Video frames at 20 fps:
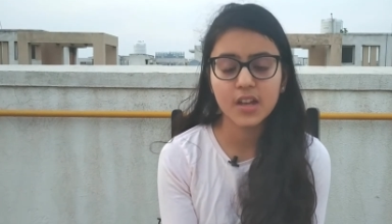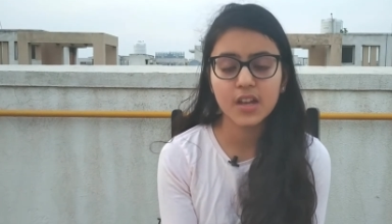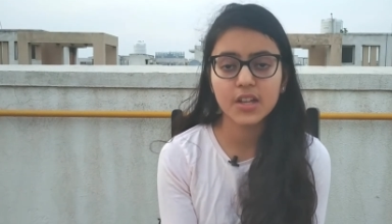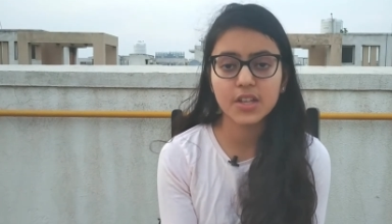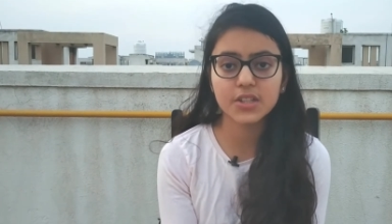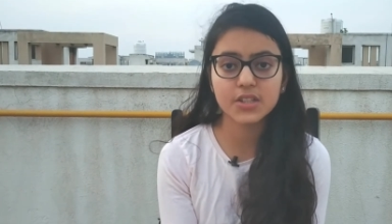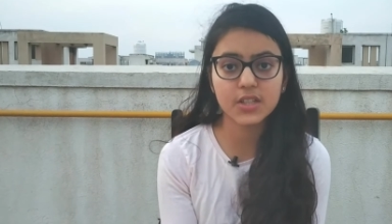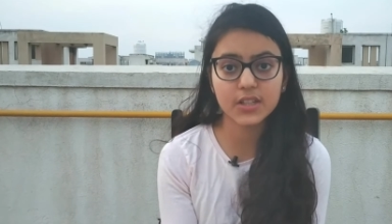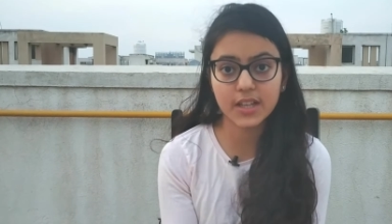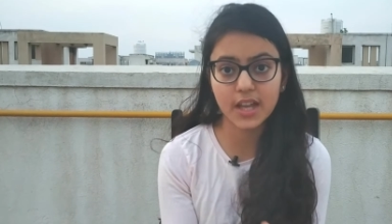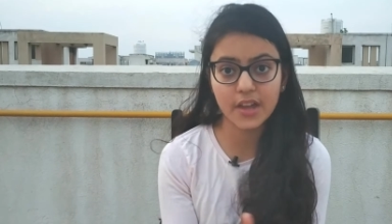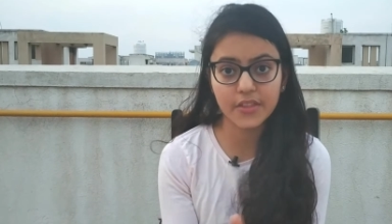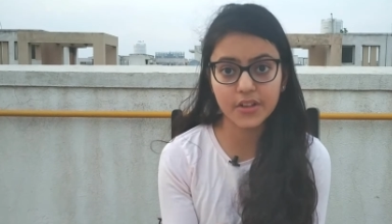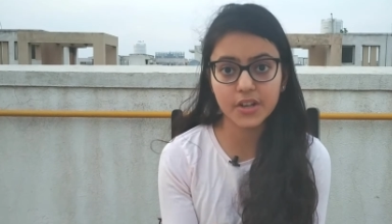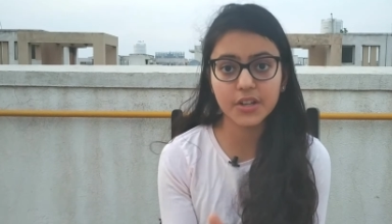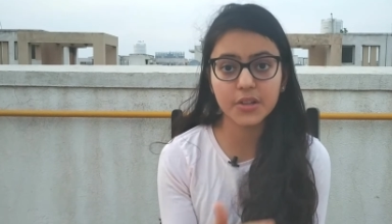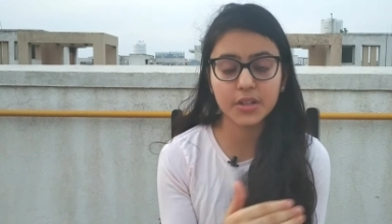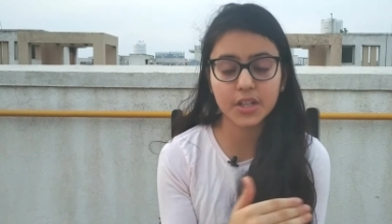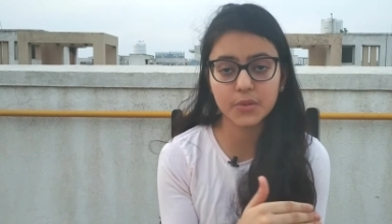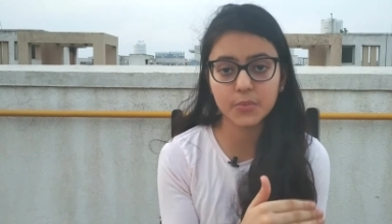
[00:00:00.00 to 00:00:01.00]
together.
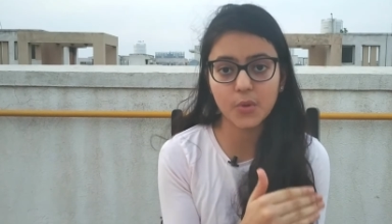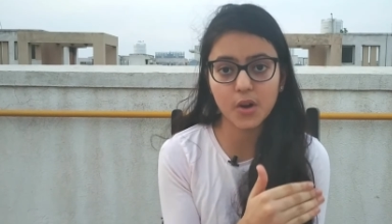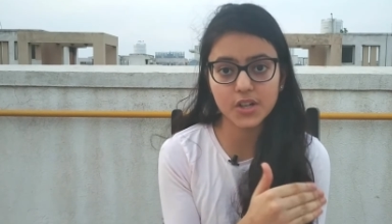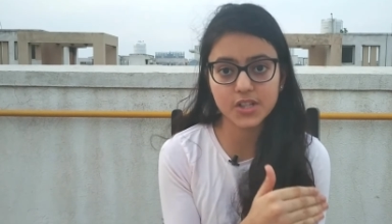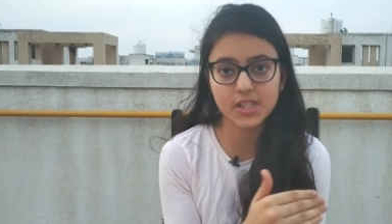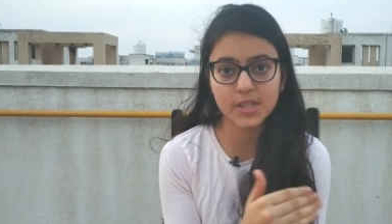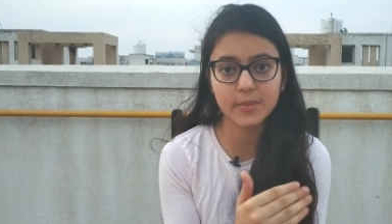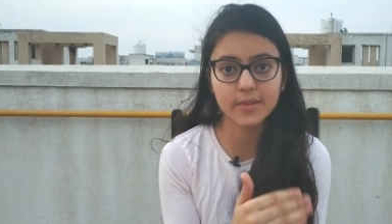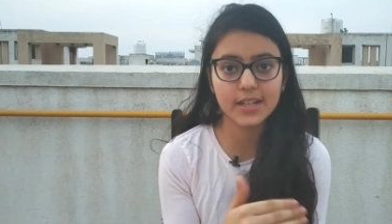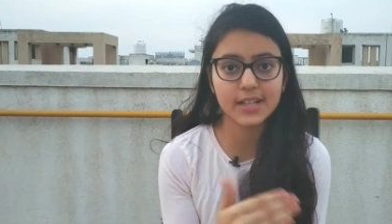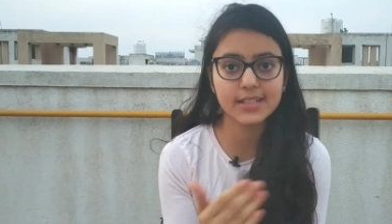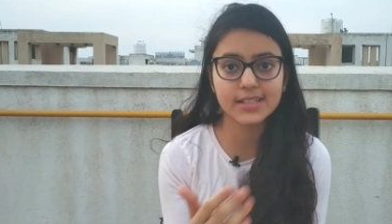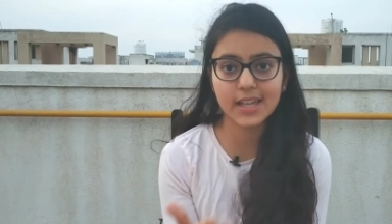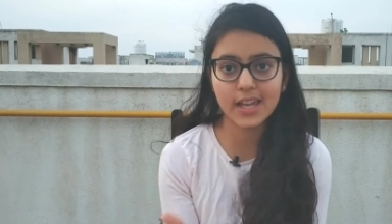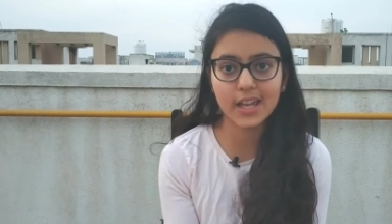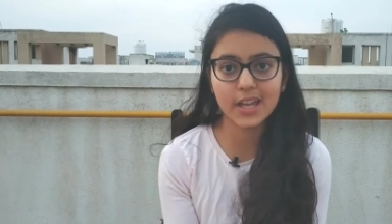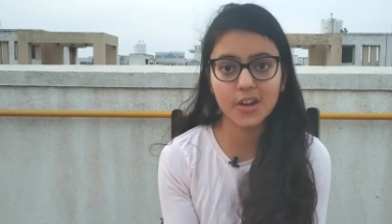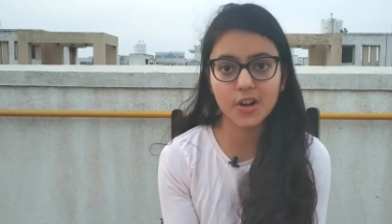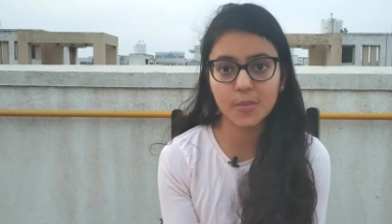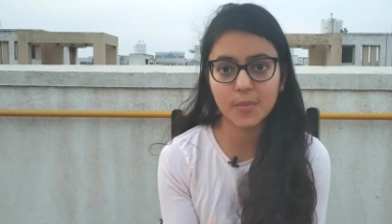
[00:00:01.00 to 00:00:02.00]
You can watch them in a
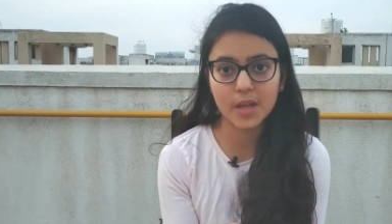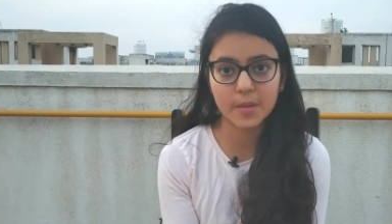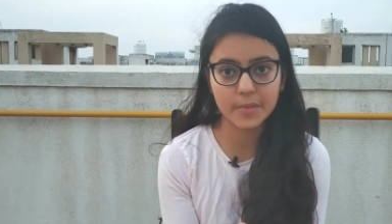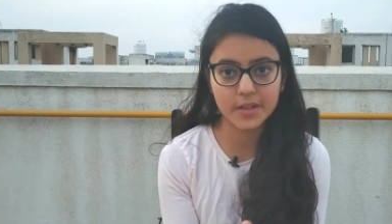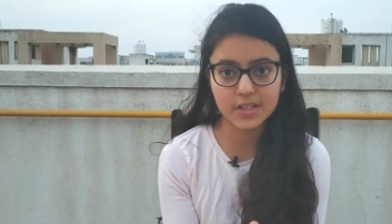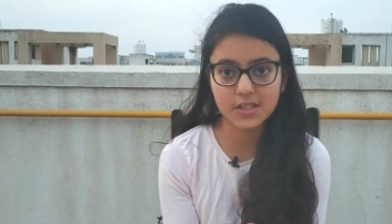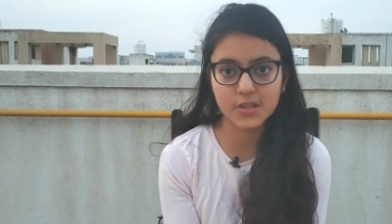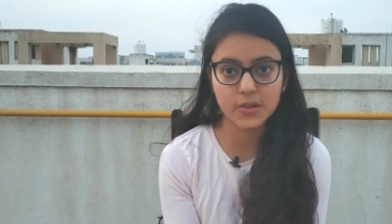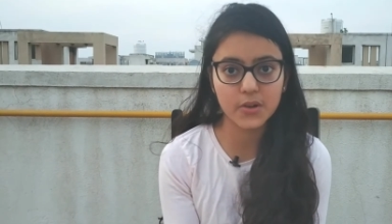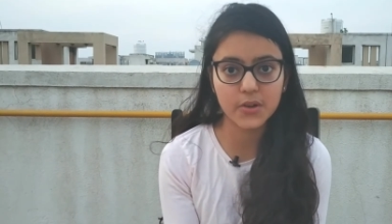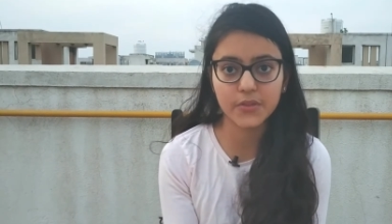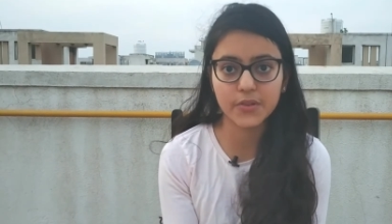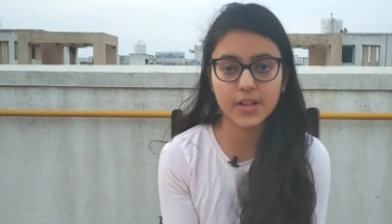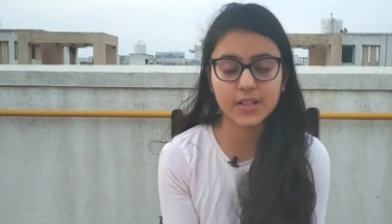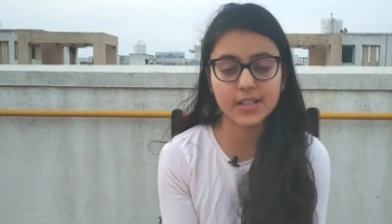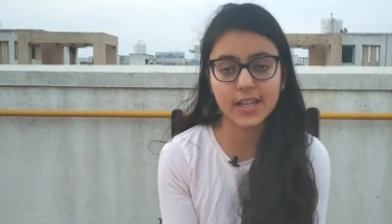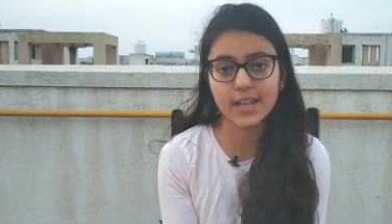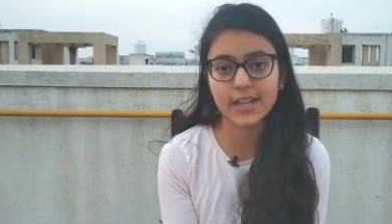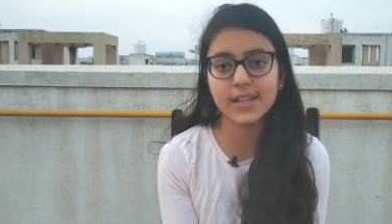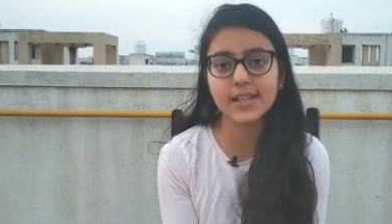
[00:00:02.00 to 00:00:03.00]
day or maybe in 2 or 3
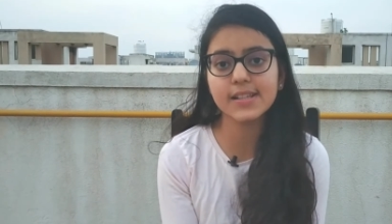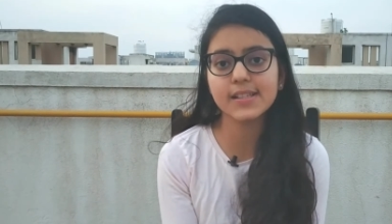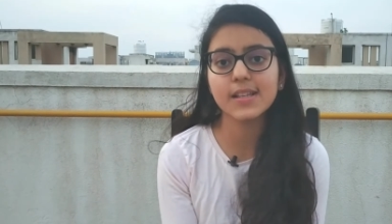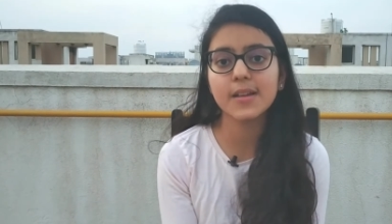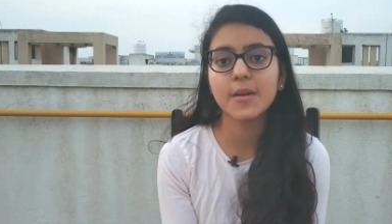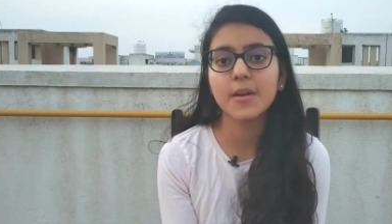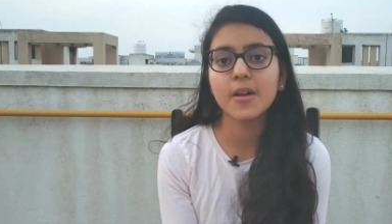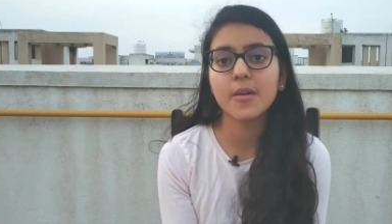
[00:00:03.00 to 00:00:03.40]
days.